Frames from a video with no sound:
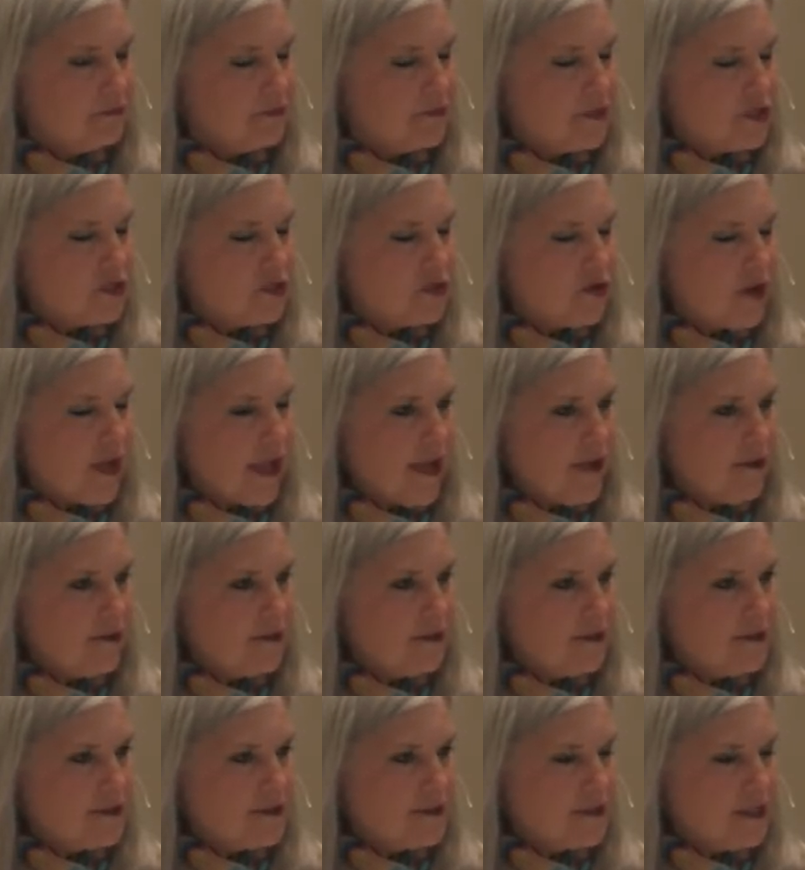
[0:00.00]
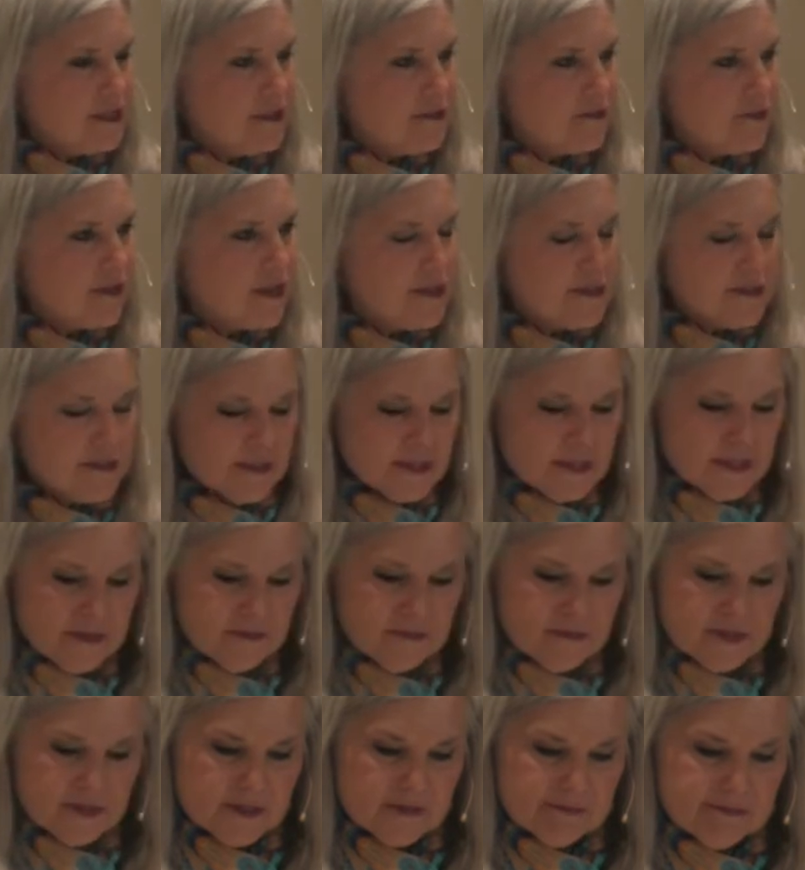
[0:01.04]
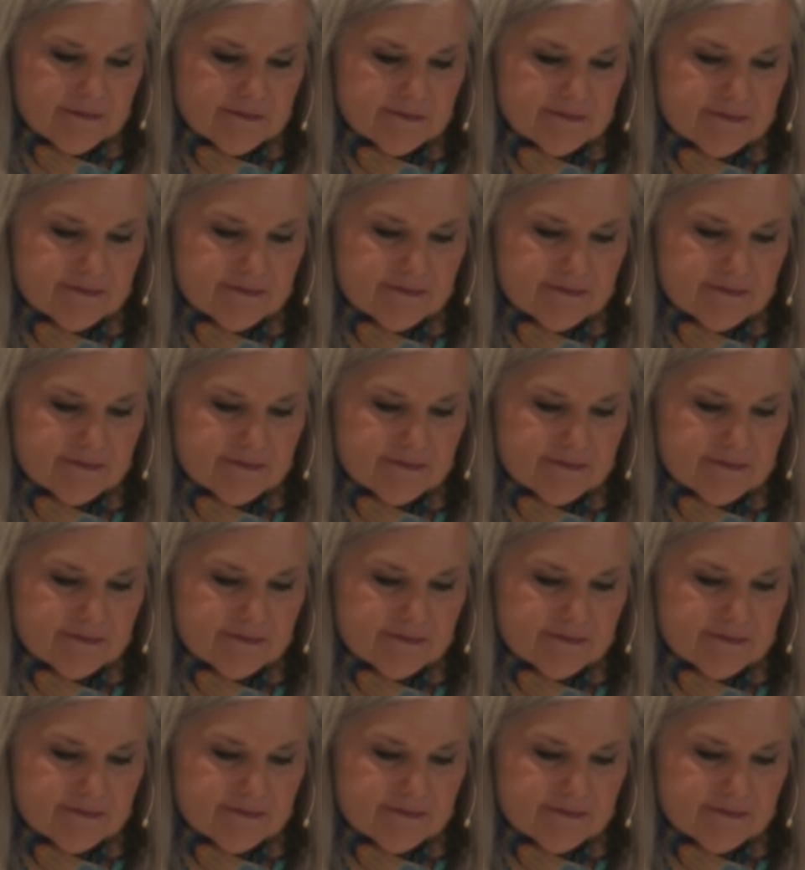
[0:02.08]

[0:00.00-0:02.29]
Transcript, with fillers: Does your countenance need a facelift?